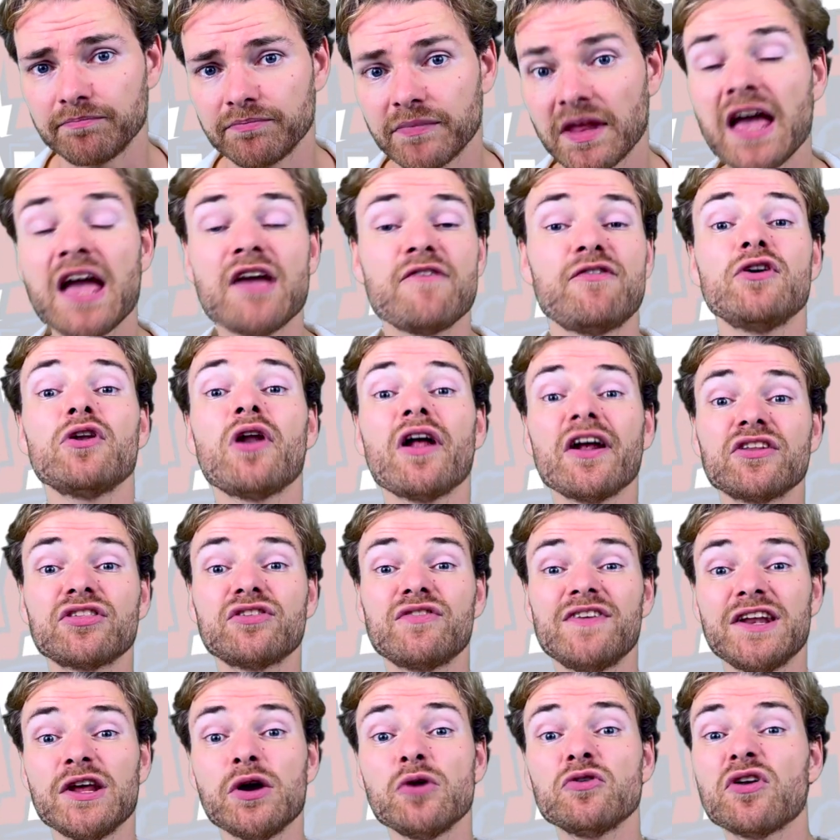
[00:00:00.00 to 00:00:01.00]
If you liked the
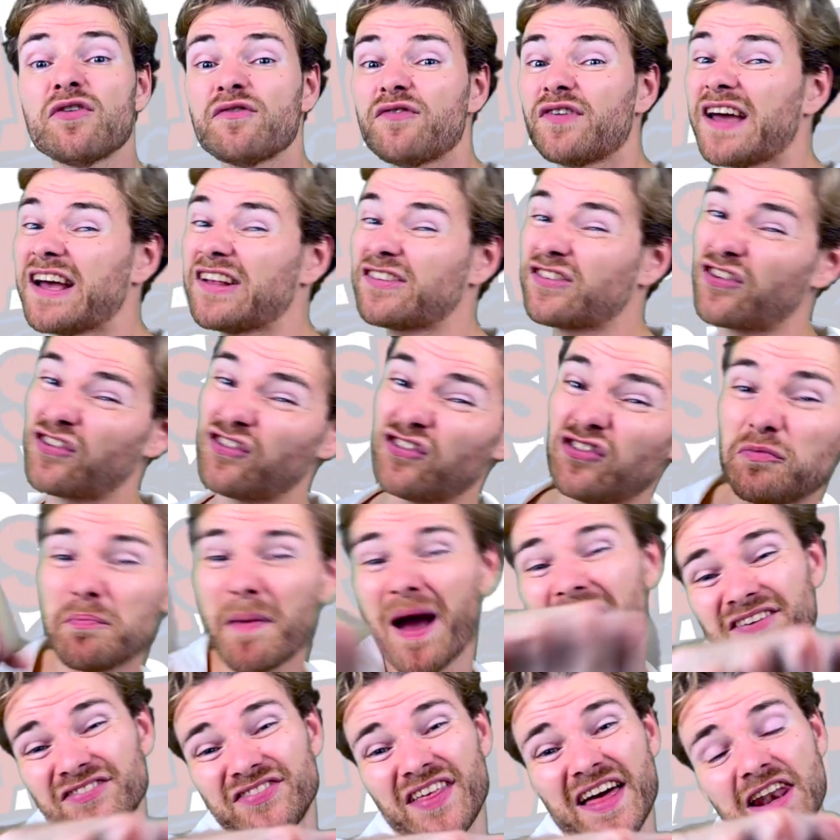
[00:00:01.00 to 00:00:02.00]
video, don't forget to
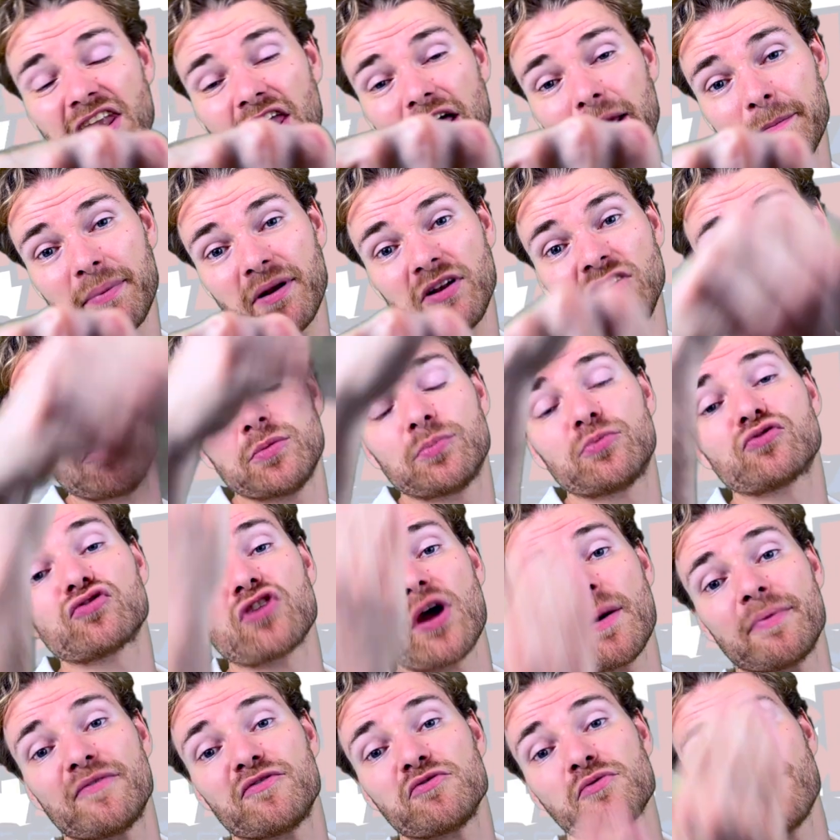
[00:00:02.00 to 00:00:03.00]
smash that like button, subscribe
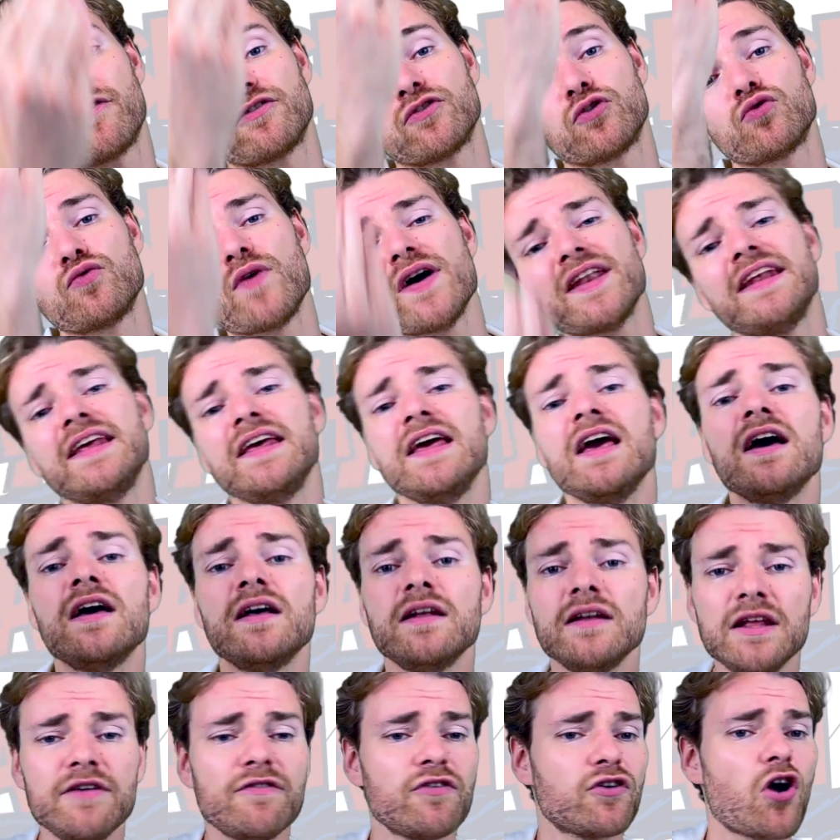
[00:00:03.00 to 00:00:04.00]
if you haven't already,
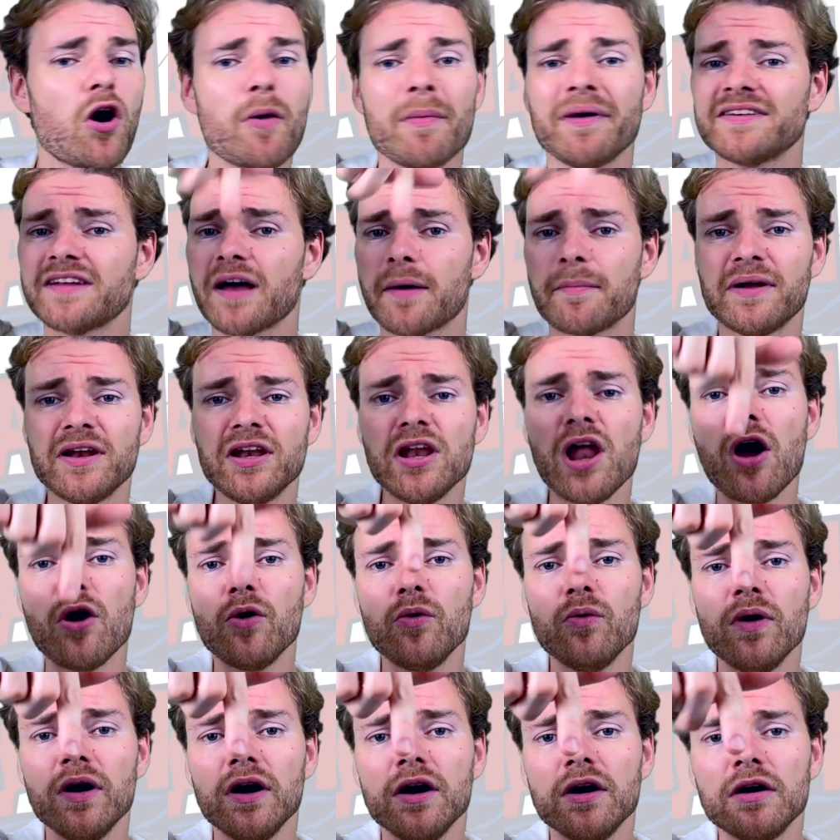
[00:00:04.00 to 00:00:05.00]
leave a comment down
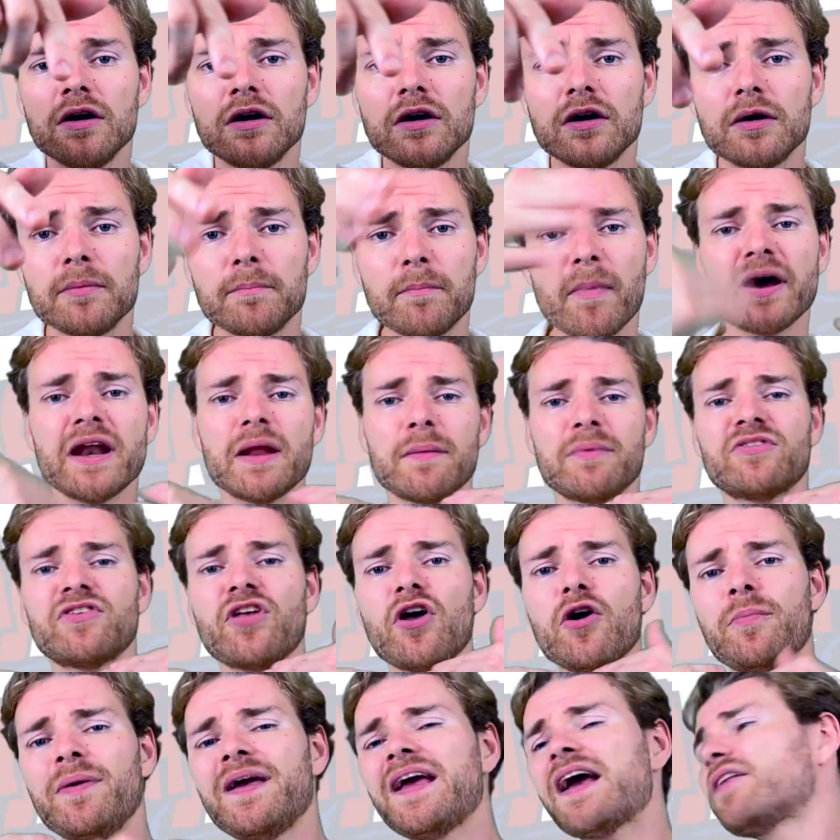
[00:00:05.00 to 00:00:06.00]
below. My name is
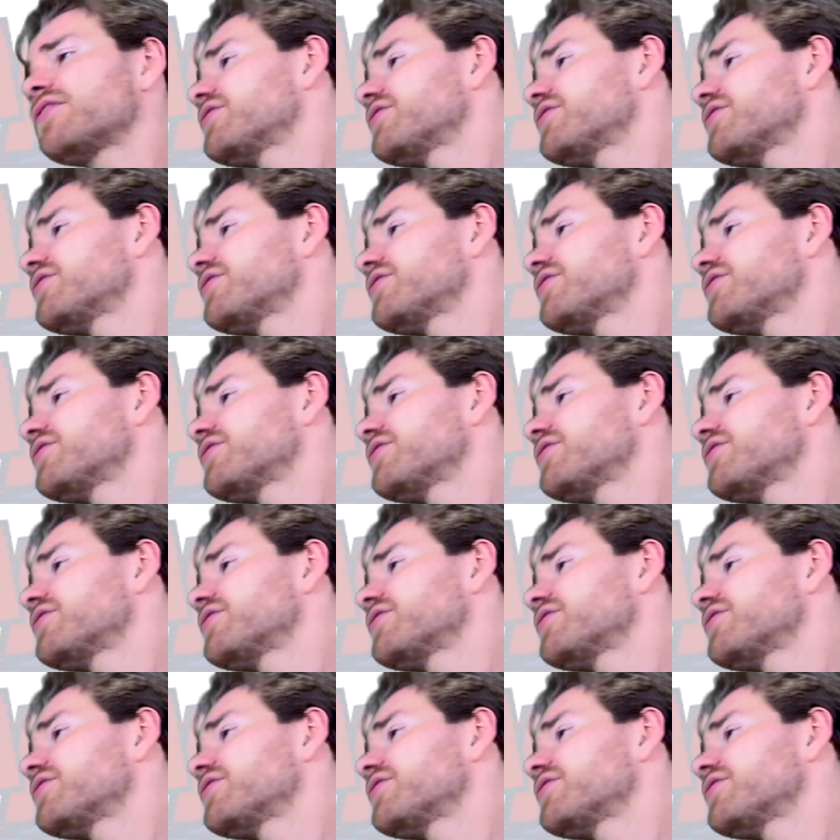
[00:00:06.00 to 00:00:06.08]
Toby and